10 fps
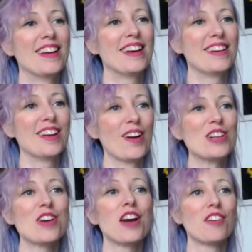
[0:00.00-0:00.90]
you know, I
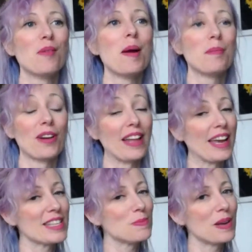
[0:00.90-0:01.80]
try to remember, like,
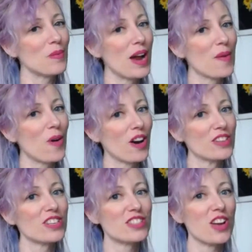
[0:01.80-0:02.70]
it's been way worse.
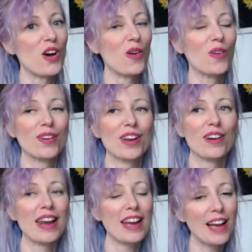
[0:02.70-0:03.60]
So, you know,
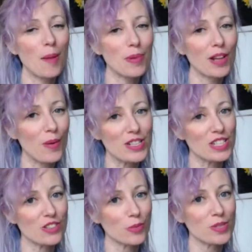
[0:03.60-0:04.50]
getting a couple of
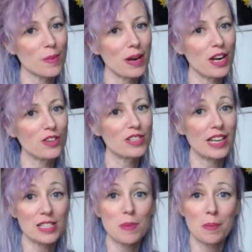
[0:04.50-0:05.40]
questions from somebody who's going to
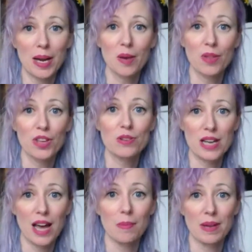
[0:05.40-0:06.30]
spend money with you is
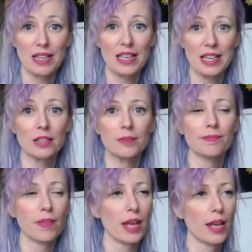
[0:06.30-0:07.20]
not a big deal.
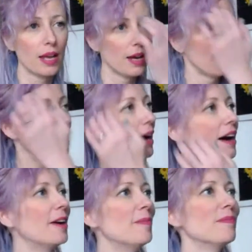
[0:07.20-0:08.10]

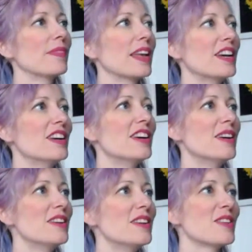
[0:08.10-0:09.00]

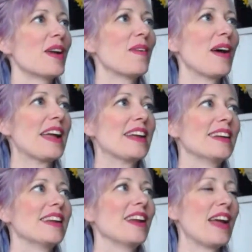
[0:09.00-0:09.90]
So anyway,
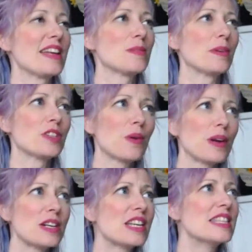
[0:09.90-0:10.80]
you know, he asked a bunch of
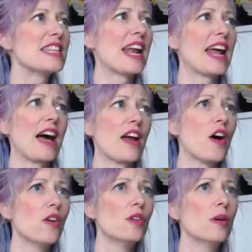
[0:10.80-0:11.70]
questions. Then I got
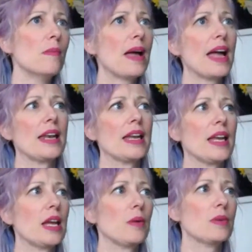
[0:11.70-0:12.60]
home and
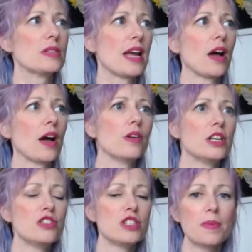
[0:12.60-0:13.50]
he was like, oh, did
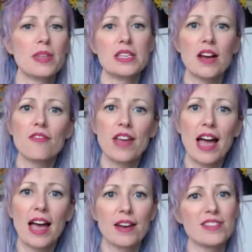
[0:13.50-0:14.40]
you ship this stuff
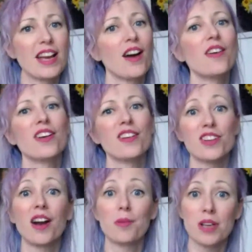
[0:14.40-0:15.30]
yet? And I was like, oh, no,
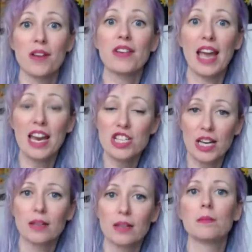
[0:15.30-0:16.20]
sorry, I was on
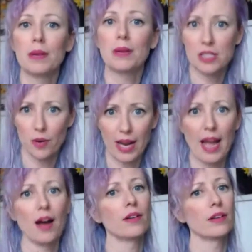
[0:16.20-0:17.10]
vacation, but it's going
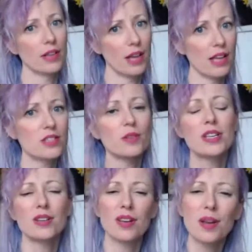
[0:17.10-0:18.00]
out. And so
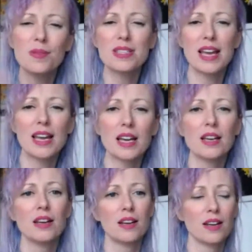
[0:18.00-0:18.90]
he was like,
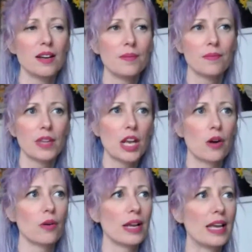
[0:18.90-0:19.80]
you
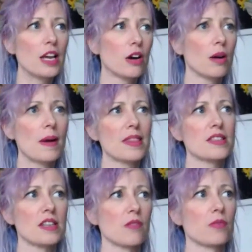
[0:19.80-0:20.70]
know, eager about the
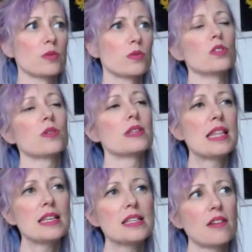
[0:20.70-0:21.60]
stuff, which was cool. So I
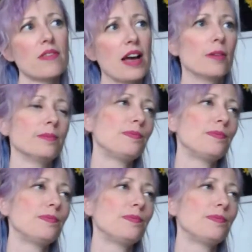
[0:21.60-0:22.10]
sent the stuff out.